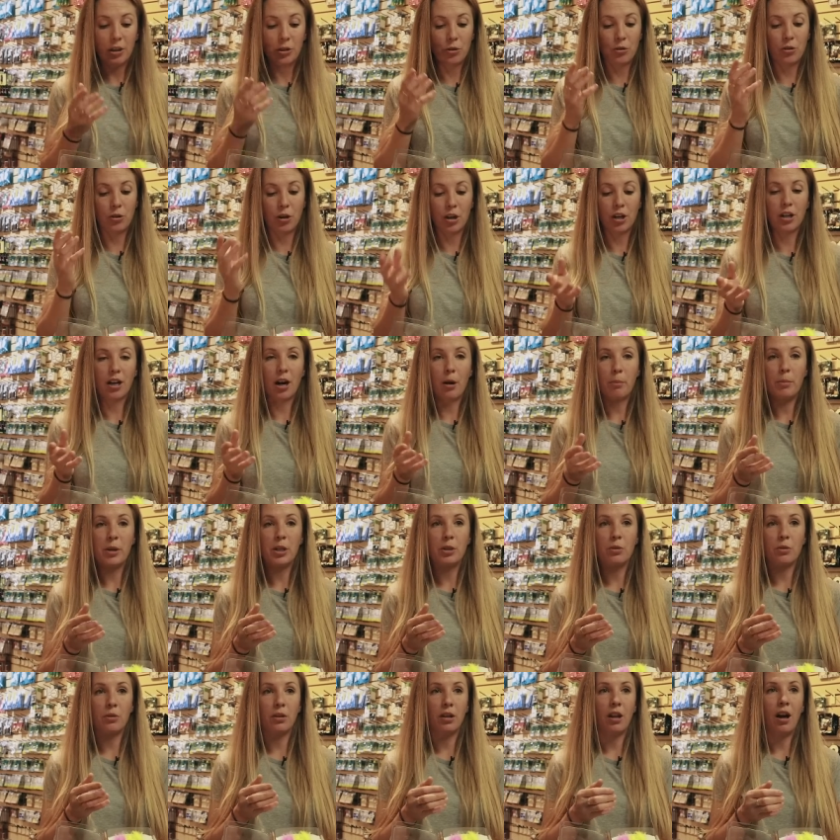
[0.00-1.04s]
you hook up
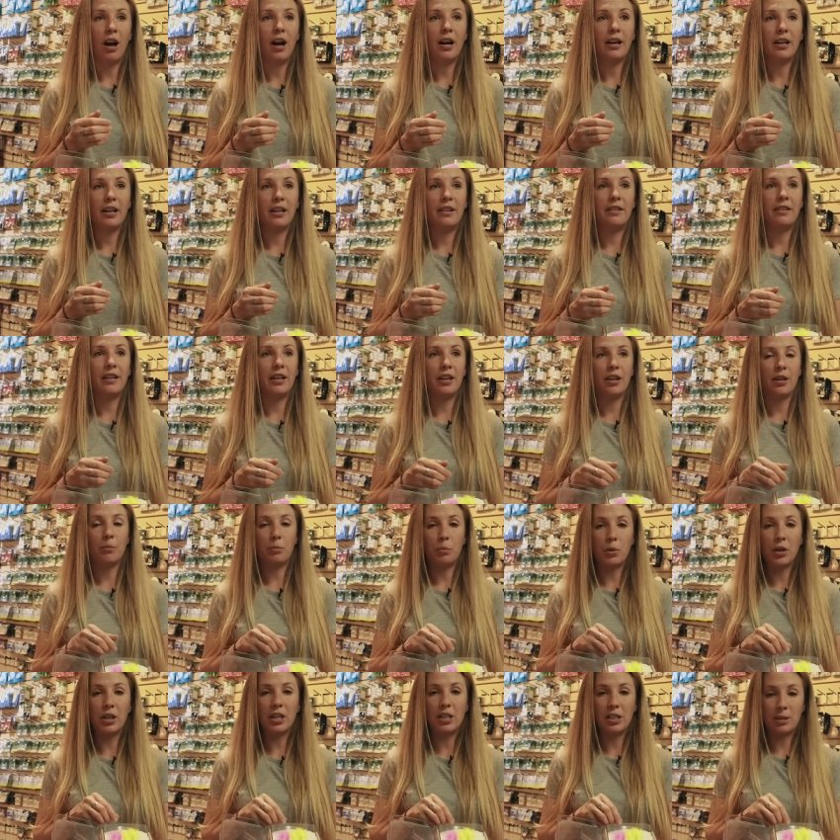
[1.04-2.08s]
into a lot and they're
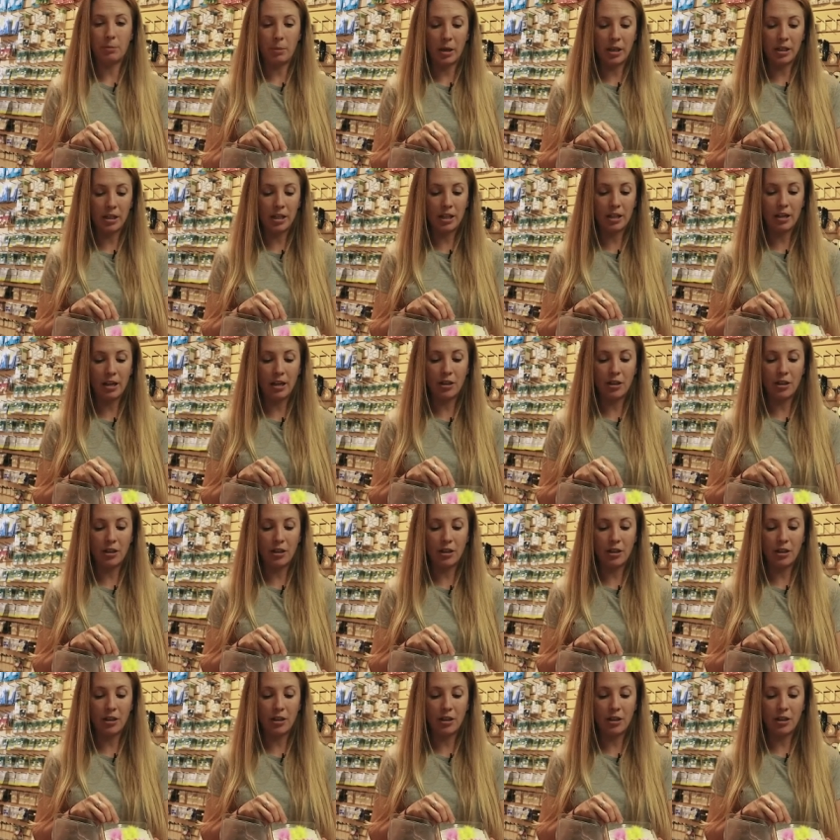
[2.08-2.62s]
pretty spunky,